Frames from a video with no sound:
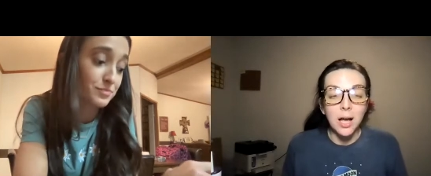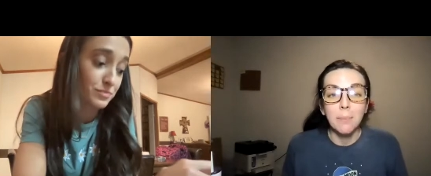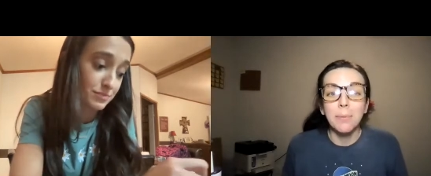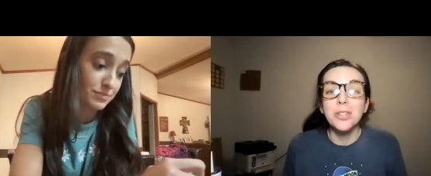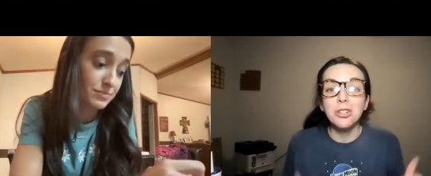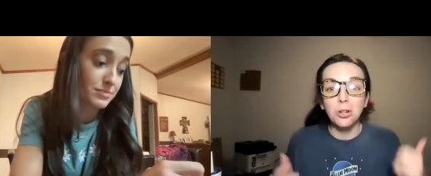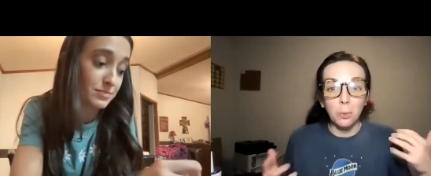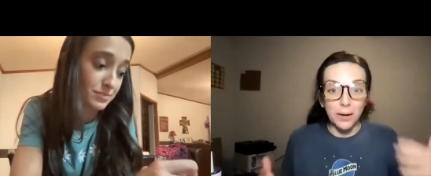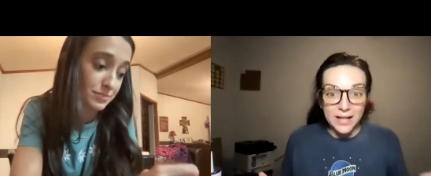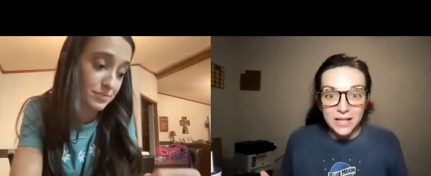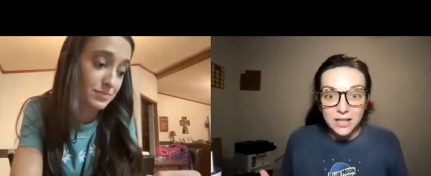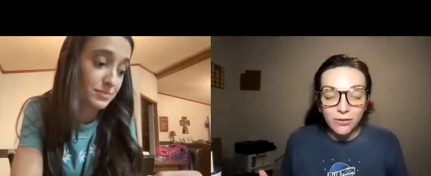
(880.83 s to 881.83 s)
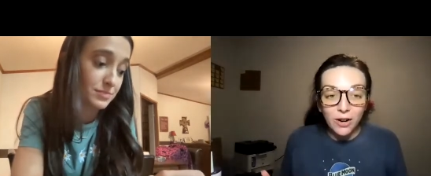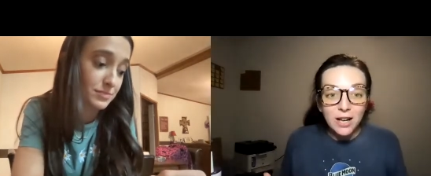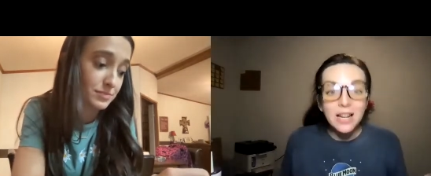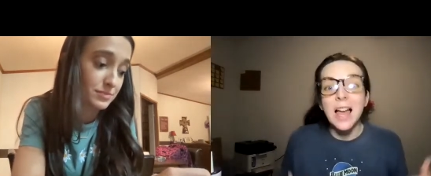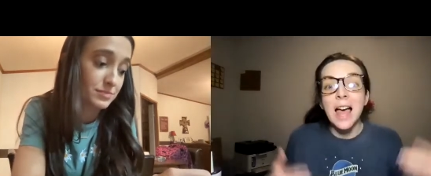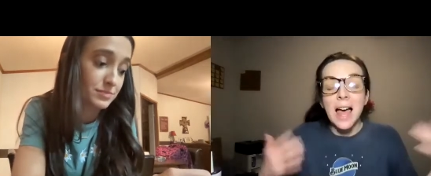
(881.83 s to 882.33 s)
Speaker 1: But you know what is fun?
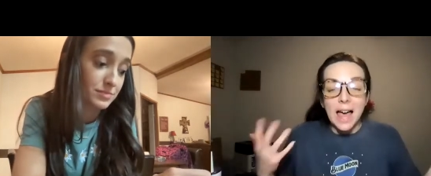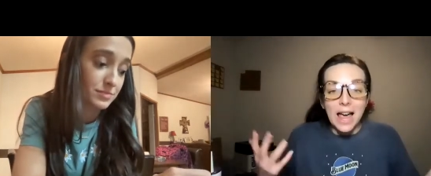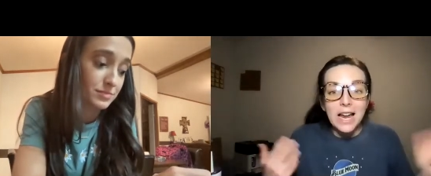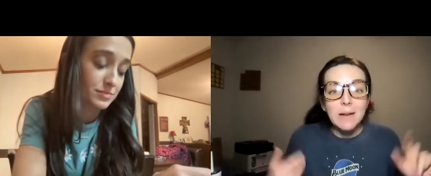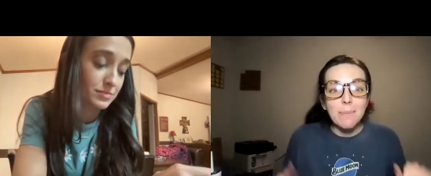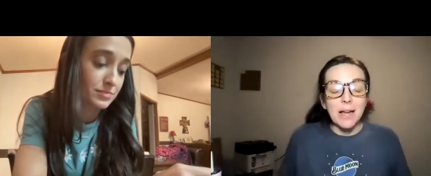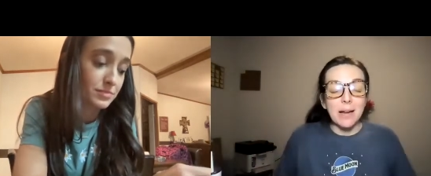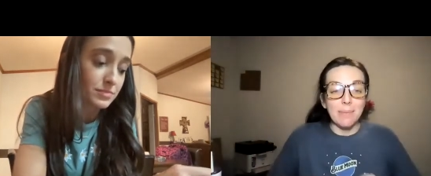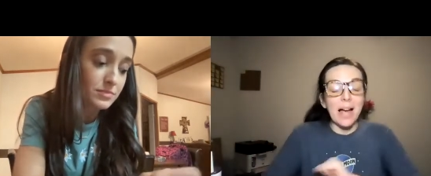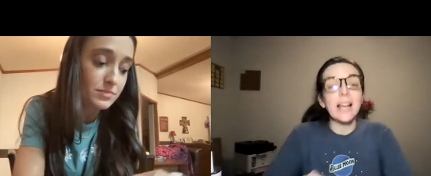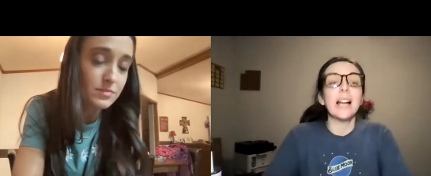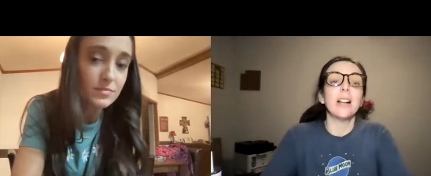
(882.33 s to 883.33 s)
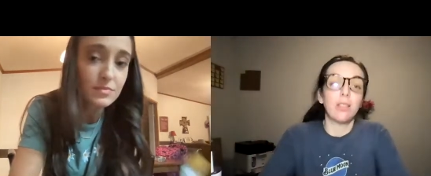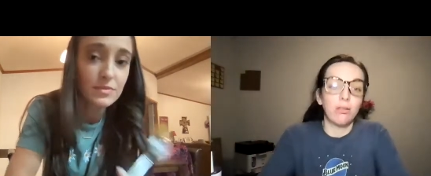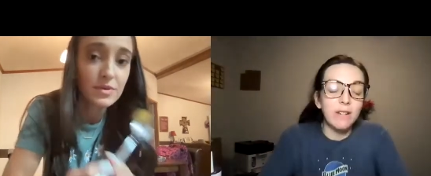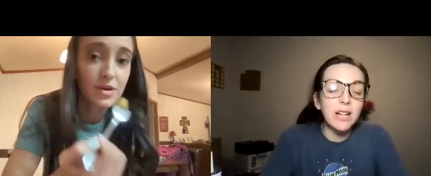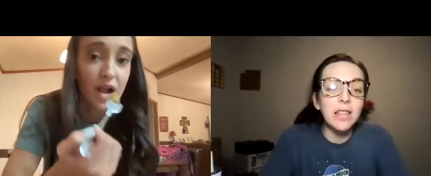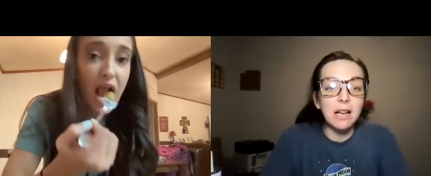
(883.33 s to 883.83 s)
Hey, babe, I got a
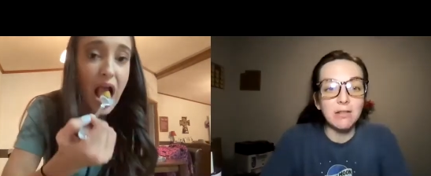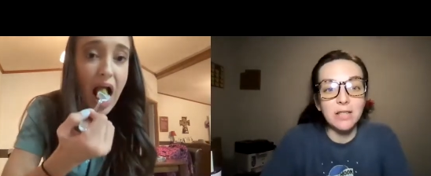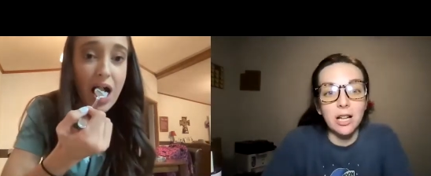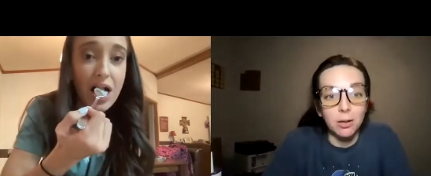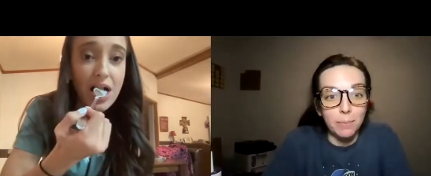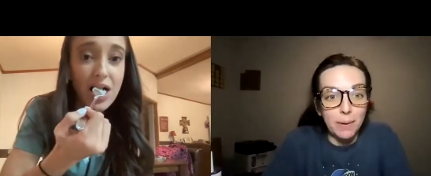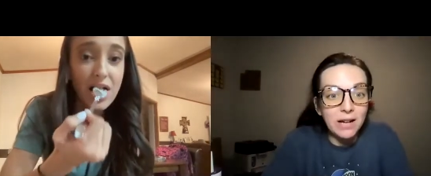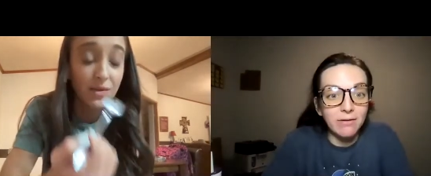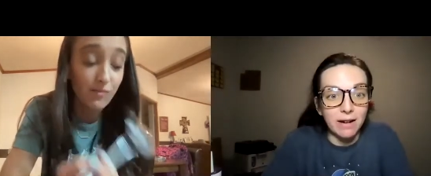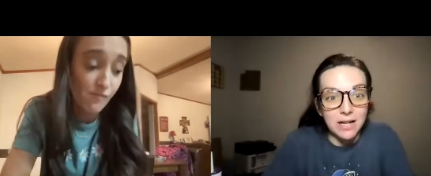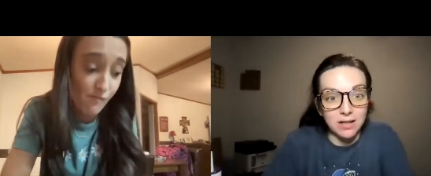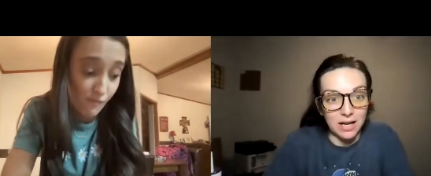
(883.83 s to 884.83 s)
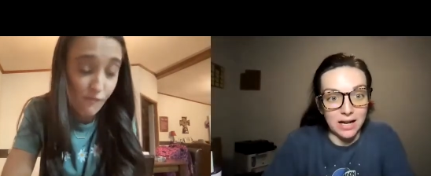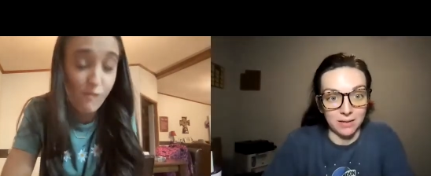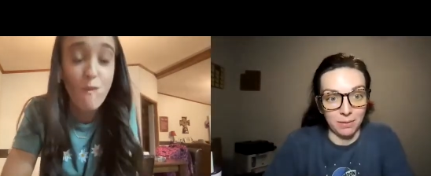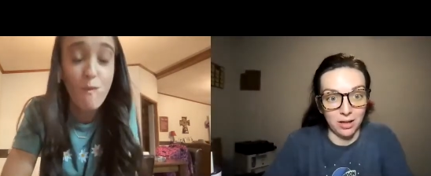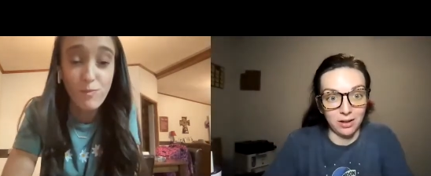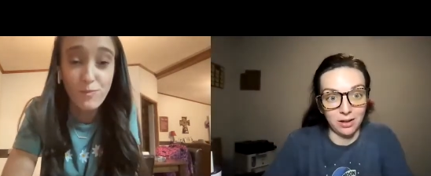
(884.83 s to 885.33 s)
$3,000 pay raise last
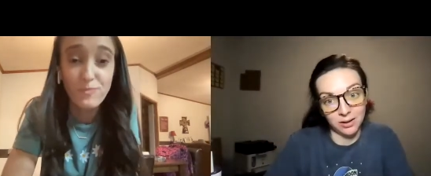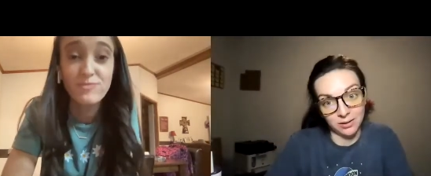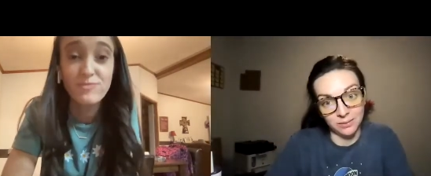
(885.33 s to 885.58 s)
month.